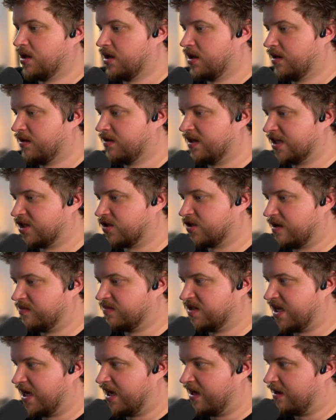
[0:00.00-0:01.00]
That's what I'm
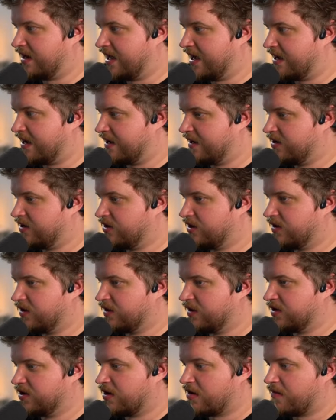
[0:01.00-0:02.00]
saying. Like
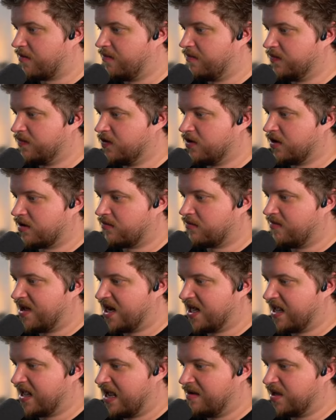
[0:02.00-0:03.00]
you gotta
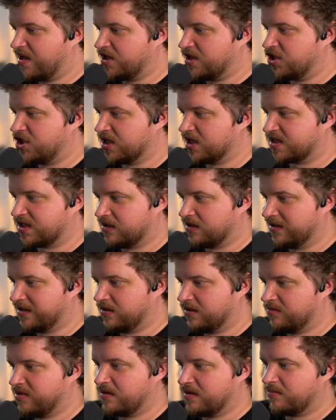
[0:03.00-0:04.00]
metagame it just a
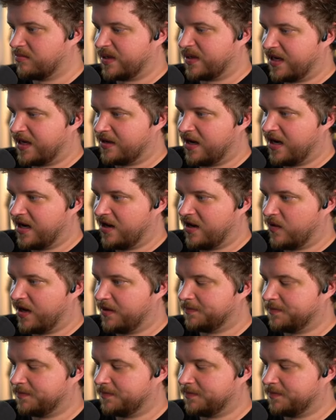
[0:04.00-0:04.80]
little bit, but anyway.